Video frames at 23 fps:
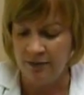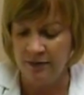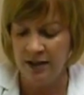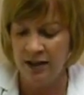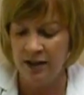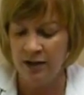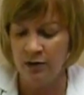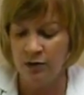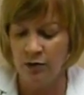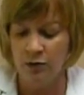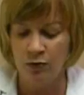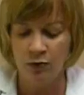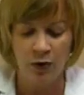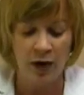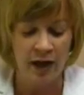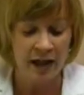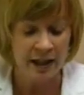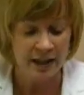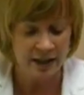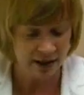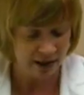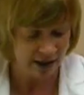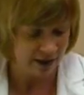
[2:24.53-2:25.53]
I'm going to
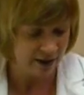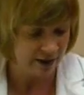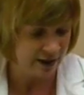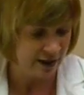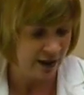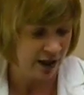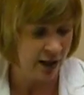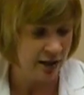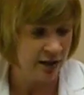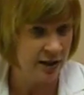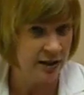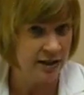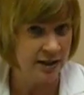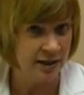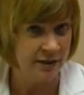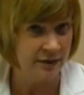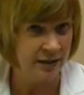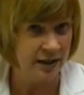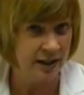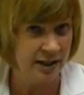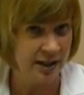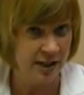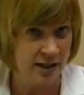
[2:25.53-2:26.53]
wash, there's a
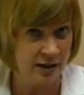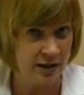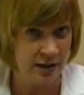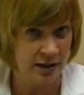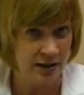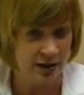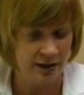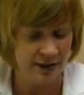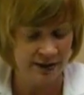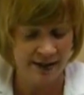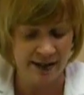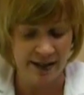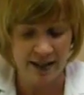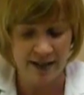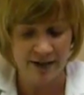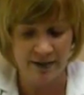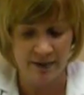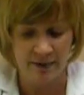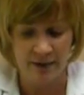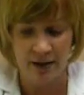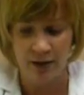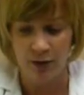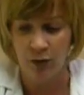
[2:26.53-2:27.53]
conductivity gel on her
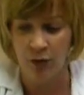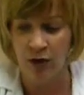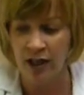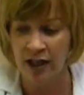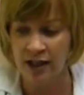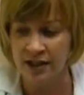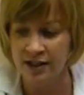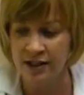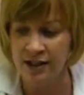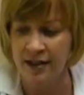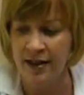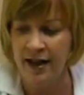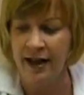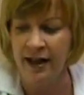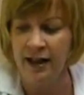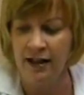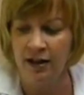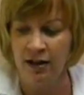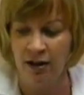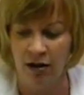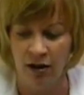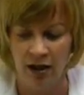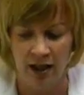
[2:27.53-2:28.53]
skin, so I'm going to wash
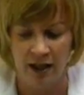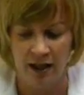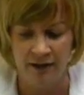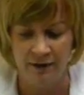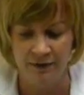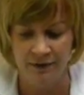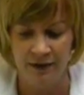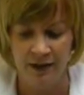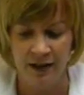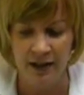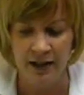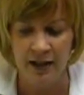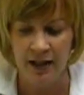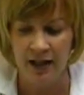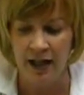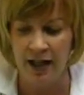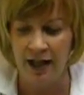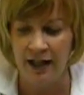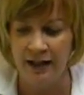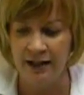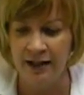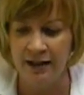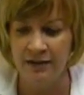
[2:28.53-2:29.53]
that off,
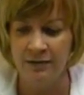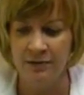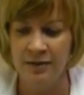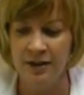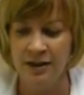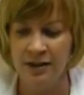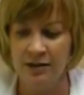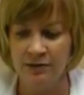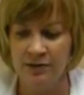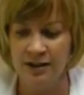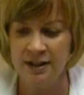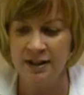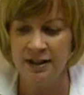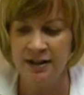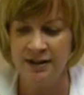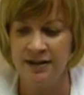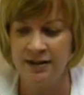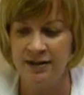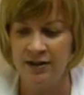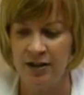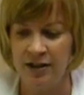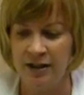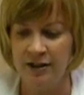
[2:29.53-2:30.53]
and then we're going
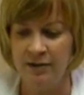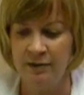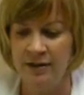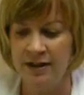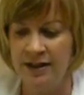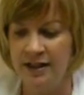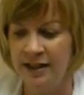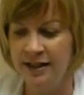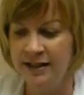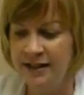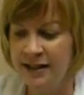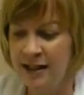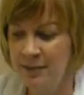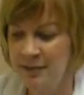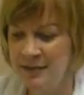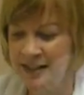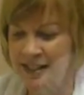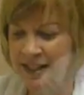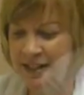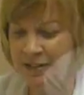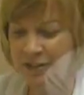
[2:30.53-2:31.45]
to start with the stem